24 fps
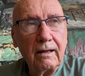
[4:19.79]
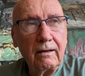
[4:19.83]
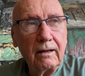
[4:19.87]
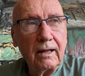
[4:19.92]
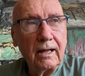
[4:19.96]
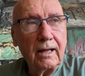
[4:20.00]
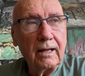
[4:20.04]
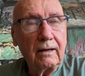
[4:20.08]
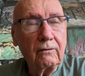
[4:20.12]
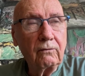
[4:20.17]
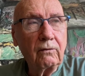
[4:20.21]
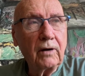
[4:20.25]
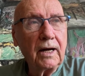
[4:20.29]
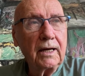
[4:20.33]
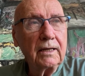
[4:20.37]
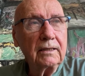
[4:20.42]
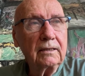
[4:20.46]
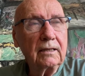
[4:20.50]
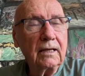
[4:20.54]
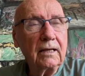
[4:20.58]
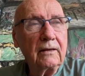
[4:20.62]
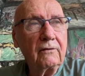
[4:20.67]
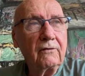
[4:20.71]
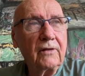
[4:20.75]
Right.
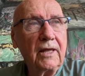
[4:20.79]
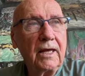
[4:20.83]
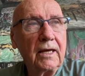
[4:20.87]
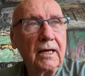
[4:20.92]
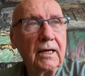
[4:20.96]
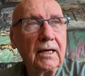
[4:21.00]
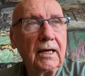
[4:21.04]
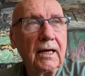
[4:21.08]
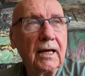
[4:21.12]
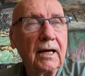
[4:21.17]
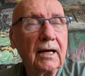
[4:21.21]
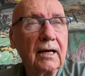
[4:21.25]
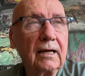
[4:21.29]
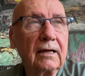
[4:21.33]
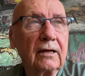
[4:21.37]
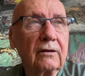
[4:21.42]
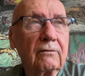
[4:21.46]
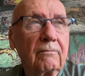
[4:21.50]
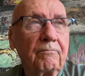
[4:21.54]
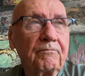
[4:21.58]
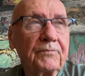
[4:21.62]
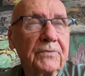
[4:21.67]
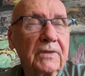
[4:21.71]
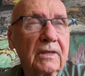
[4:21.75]

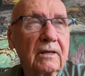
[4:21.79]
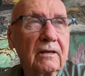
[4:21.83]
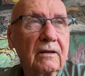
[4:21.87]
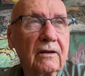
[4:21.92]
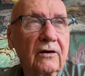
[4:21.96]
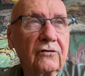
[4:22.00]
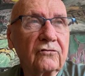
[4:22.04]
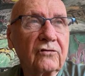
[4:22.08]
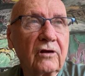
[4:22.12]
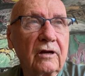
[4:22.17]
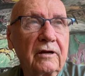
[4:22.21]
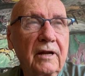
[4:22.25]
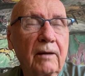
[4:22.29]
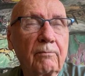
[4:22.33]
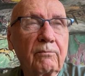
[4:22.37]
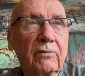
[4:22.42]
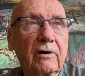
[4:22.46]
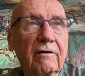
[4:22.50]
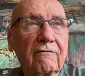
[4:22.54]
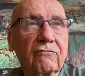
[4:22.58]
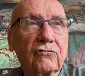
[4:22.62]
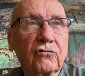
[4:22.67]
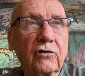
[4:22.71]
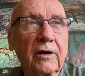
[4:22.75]
There's a number
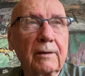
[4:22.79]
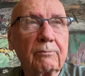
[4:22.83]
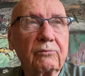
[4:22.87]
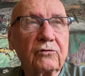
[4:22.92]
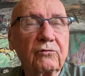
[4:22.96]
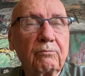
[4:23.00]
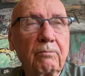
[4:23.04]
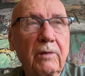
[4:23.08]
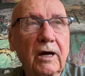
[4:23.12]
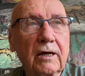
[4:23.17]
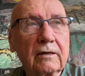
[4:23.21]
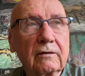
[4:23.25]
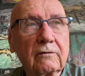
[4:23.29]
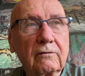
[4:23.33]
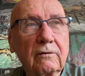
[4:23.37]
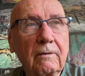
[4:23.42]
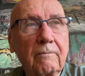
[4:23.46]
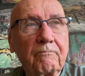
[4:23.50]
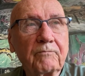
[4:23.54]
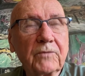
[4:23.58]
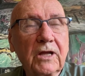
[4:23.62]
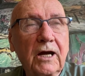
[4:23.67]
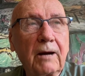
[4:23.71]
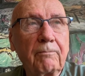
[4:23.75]
of trips, but a
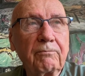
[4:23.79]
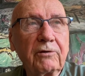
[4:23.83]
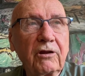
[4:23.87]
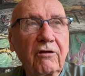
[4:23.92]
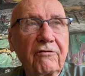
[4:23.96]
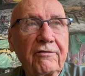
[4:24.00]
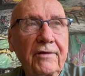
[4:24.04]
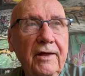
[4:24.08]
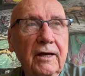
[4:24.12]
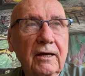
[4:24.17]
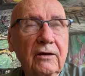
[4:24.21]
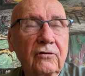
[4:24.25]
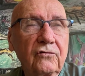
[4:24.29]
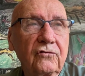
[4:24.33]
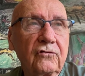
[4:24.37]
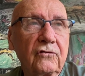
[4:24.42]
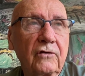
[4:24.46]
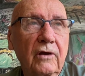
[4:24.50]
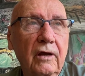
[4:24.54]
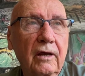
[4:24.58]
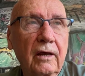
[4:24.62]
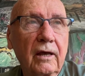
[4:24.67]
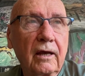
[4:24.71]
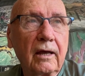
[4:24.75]
couple of things
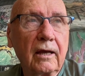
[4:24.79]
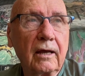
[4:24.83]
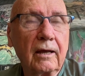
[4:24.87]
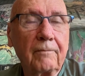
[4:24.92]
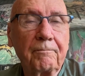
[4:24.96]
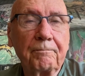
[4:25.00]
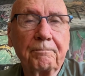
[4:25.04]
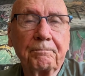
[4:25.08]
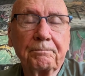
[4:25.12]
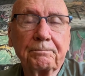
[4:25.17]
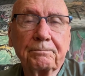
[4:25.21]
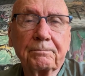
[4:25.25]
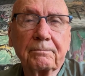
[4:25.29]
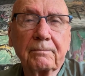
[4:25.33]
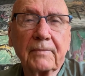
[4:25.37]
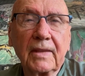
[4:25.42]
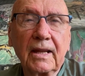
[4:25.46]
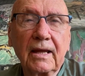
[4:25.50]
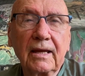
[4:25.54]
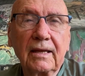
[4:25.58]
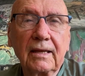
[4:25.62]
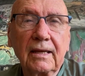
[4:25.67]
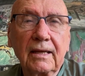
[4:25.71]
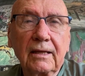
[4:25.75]

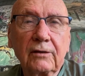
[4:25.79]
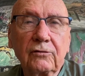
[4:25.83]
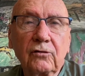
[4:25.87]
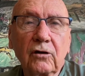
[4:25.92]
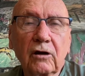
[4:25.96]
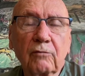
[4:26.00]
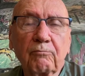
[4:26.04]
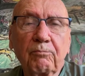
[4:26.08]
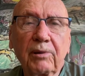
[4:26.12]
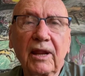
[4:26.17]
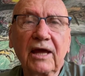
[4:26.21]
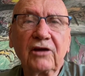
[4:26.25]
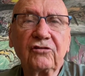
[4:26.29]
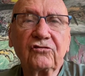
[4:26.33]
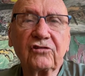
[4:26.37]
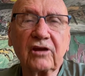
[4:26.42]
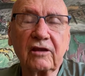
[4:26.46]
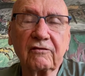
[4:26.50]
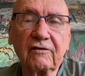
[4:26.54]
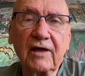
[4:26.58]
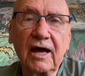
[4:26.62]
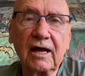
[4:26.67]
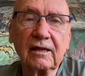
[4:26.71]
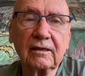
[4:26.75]
took place
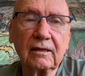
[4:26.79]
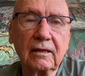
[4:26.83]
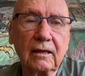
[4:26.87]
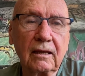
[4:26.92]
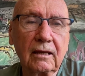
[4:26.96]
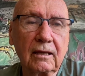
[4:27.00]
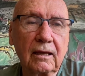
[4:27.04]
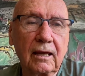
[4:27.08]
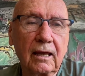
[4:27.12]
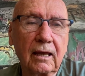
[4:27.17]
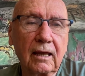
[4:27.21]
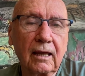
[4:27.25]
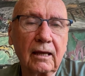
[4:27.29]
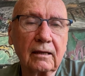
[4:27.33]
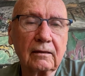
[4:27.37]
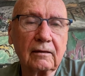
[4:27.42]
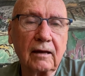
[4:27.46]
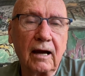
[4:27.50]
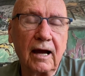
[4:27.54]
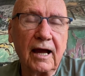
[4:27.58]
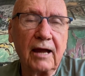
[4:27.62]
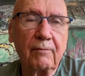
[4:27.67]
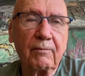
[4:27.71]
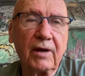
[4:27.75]
at that
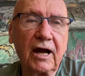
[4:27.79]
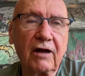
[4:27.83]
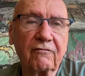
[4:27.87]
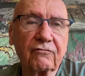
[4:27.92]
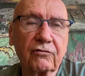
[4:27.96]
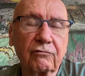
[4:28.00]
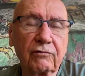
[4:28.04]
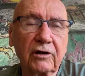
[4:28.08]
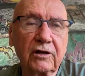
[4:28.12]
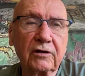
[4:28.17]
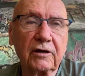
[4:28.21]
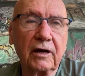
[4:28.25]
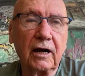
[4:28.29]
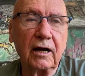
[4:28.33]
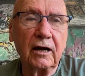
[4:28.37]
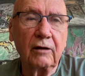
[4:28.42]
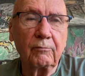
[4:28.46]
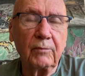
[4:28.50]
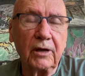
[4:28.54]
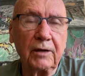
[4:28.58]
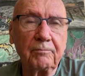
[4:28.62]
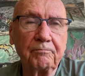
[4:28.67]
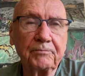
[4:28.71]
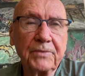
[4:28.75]
time after
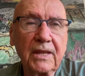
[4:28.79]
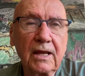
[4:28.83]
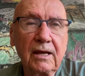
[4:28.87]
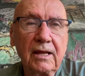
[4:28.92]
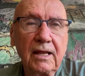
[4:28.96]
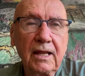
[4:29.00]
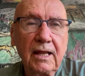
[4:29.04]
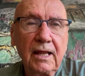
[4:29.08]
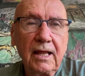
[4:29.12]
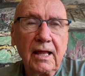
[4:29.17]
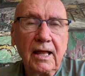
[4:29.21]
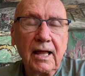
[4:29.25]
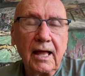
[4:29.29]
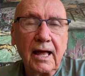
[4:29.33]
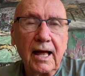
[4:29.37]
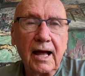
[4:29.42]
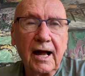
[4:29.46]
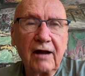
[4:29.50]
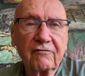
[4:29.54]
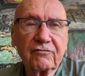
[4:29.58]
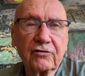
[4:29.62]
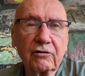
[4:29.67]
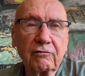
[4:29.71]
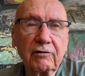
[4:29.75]
retirement.
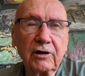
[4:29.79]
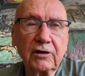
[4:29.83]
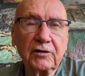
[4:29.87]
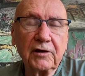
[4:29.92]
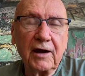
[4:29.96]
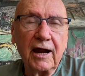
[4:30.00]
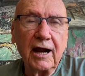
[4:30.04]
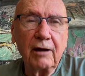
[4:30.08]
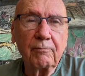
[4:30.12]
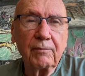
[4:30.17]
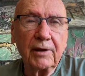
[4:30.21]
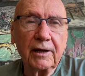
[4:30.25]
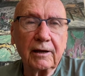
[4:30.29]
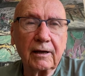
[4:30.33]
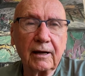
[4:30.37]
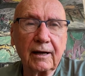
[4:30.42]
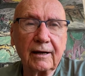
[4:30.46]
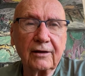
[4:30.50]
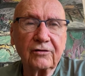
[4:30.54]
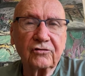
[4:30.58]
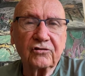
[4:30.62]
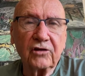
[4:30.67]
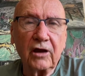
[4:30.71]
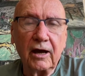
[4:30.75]
After retirement, I
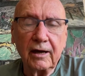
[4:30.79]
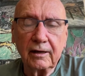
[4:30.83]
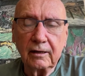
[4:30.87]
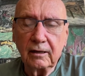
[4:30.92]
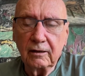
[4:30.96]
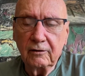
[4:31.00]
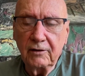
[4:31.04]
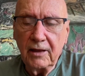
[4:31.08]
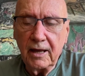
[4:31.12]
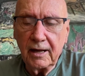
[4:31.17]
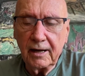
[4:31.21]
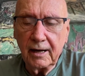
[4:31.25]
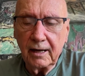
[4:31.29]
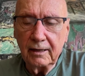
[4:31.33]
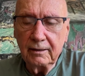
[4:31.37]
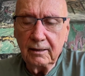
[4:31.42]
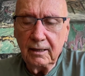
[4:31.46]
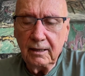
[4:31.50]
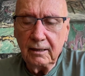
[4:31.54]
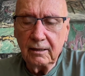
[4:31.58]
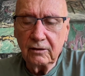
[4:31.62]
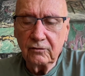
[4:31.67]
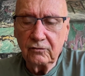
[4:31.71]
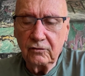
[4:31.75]
decided that I
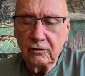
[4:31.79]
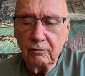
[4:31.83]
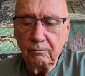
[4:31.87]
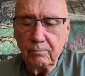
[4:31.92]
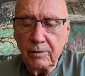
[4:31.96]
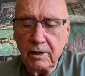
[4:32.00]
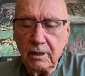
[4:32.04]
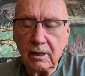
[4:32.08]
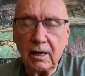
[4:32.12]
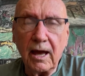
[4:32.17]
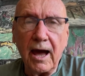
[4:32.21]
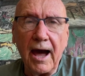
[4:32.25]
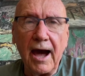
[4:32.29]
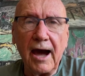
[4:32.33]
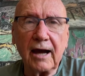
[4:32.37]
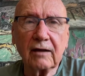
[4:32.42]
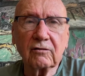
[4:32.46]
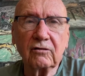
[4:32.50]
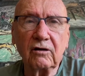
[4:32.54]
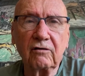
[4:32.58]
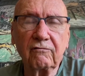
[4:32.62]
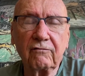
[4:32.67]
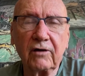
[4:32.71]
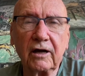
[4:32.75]
needed to be
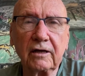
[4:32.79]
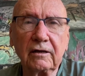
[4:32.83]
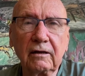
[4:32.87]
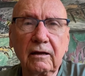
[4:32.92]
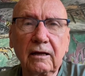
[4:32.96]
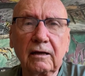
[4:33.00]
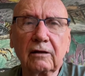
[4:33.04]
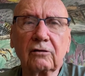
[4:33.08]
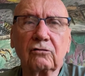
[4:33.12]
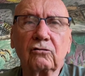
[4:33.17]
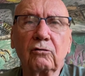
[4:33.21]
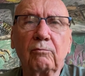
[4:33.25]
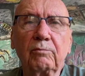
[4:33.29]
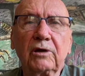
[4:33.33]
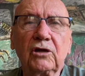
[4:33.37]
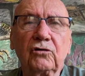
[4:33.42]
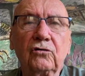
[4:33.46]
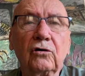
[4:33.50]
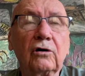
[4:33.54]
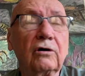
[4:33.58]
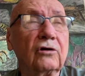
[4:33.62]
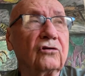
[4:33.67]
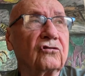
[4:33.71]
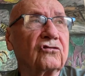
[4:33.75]
active. I needed to be
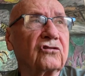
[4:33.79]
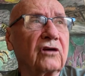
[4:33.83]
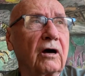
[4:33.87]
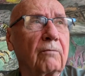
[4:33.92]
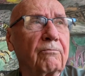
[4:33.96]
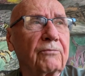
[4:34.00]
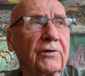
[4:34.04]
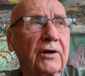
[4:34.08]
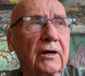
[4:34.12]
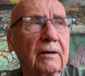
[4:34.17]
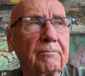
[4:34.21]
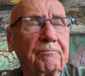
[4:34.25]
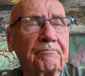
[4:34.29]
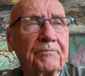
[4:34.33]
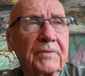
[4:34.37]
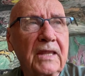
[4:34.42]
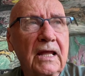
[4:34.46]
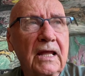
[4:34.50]
doing something.